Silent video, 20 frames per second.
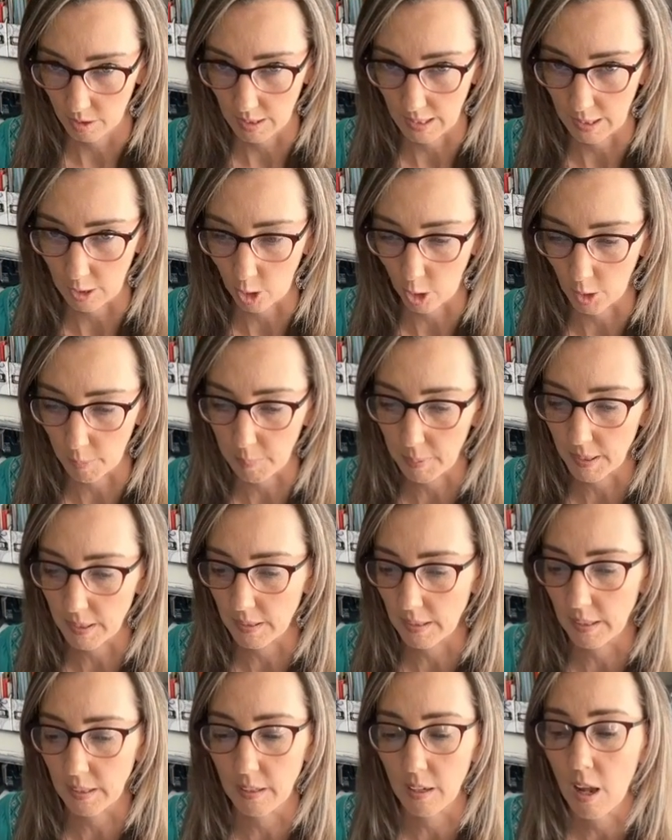in our
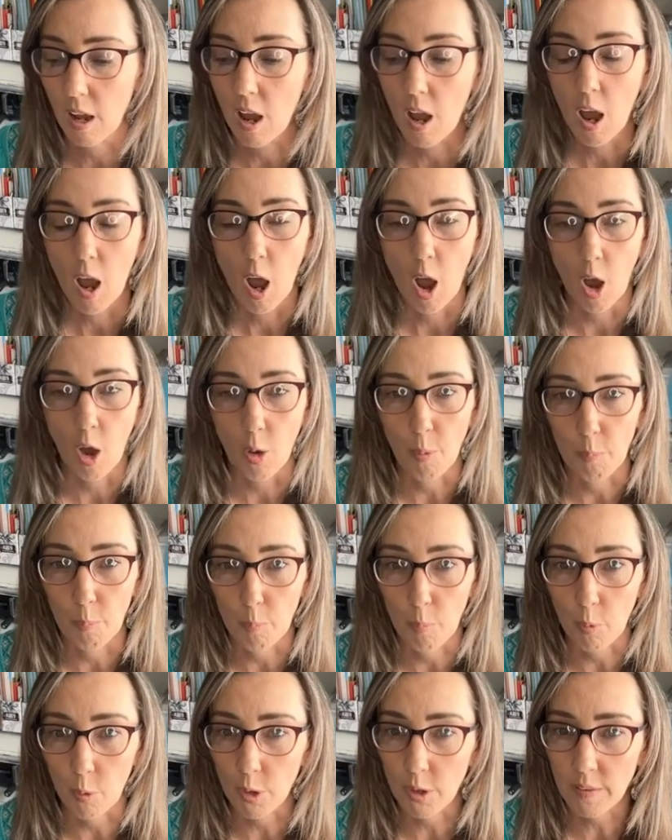opinion,
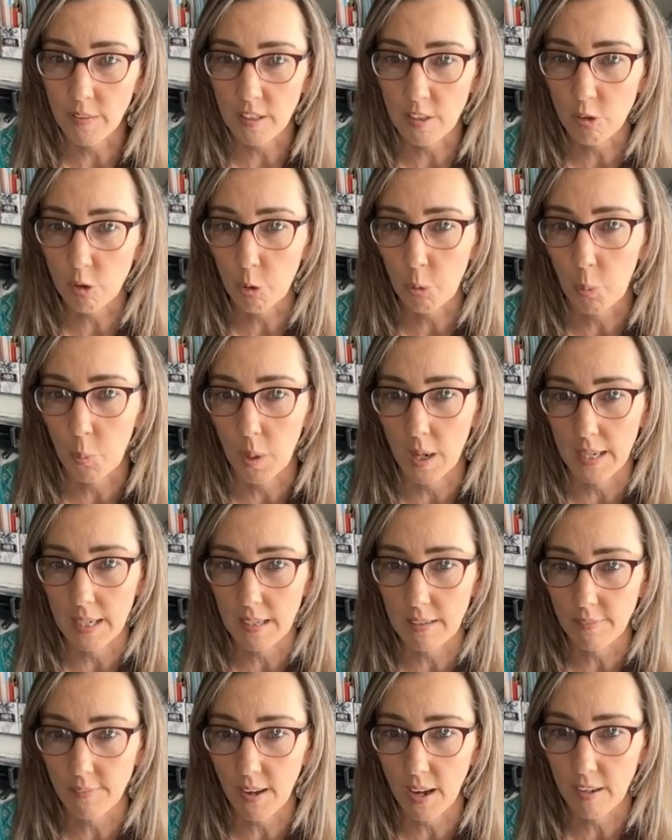more than
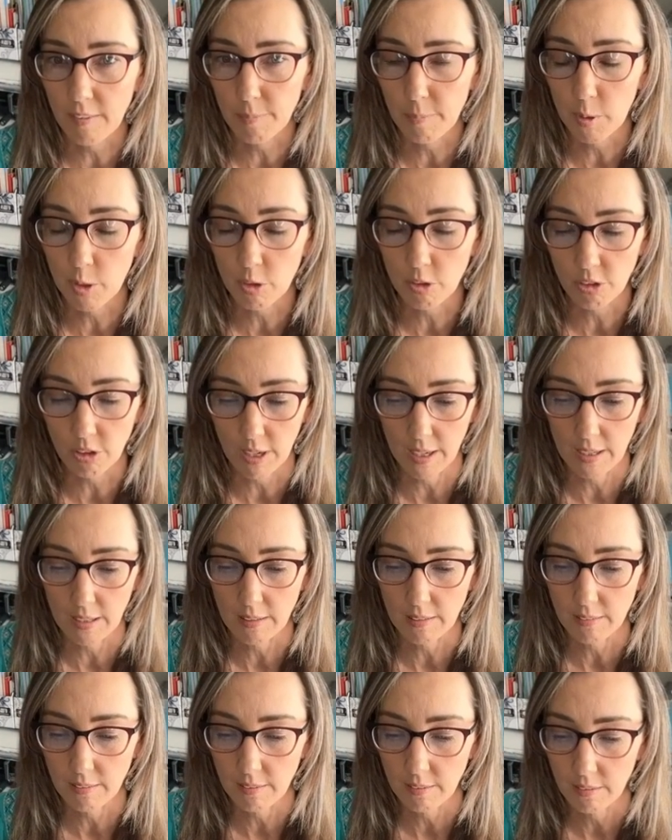
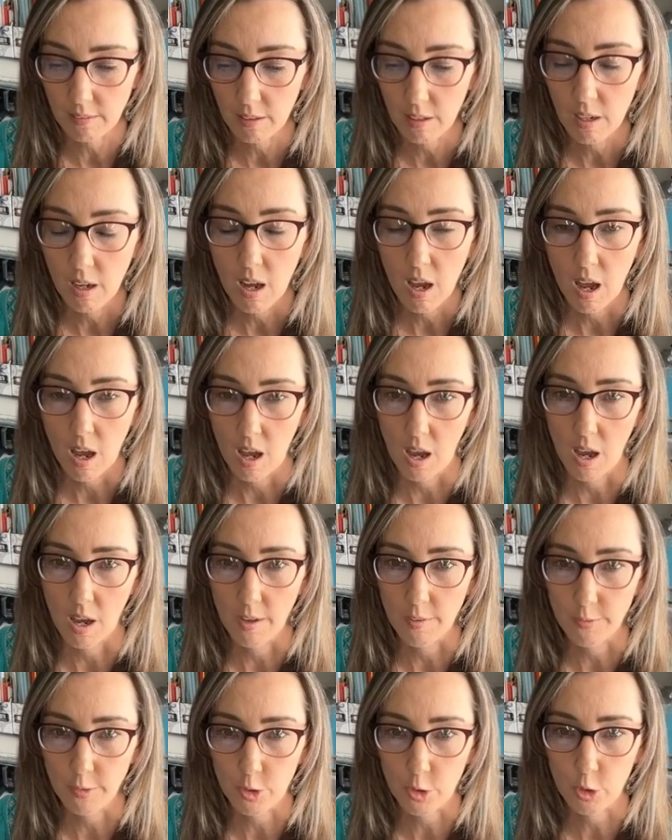25%
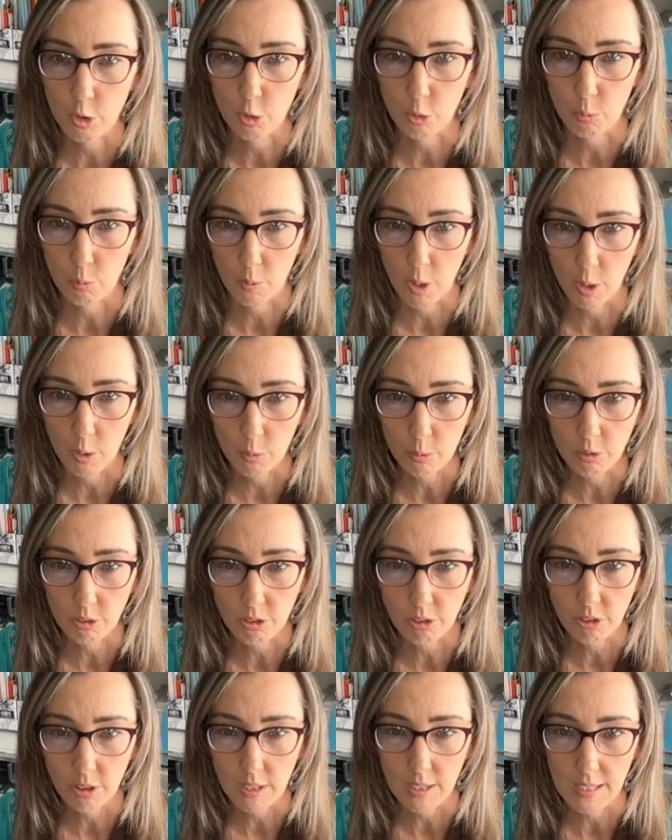of your
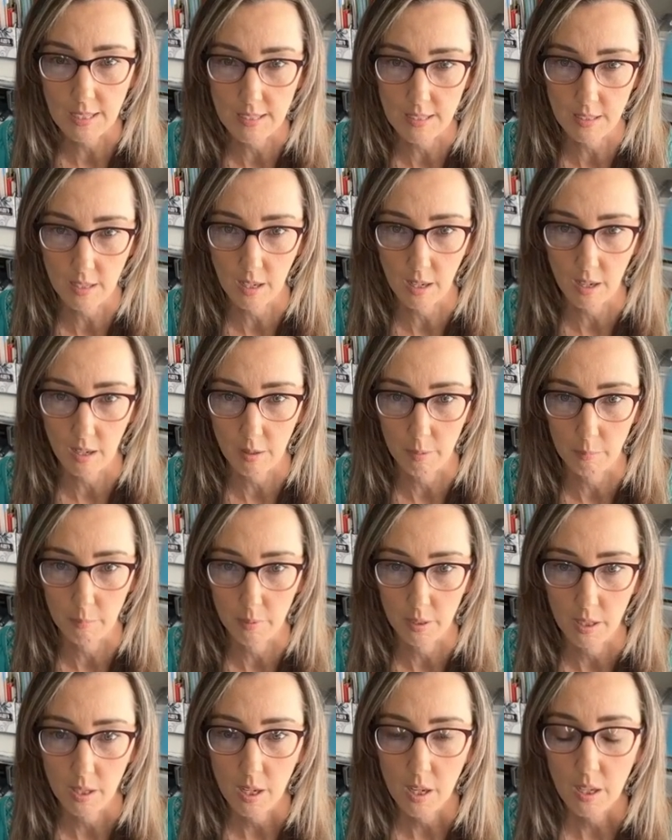gross income.
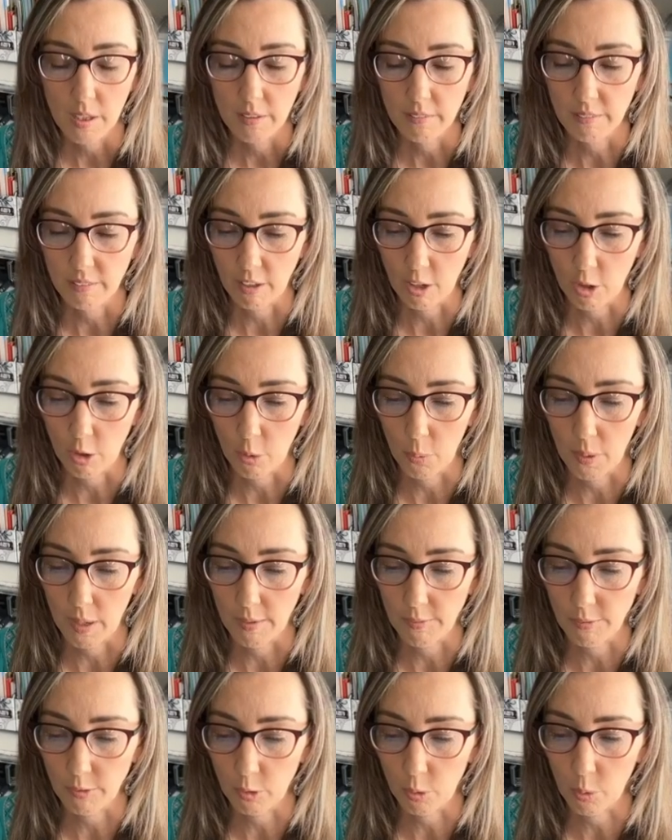So
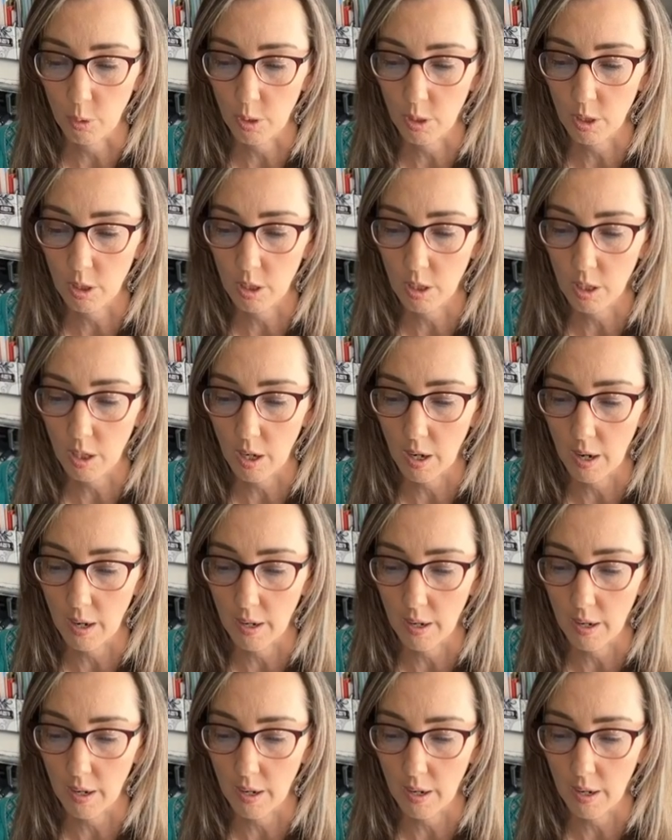if your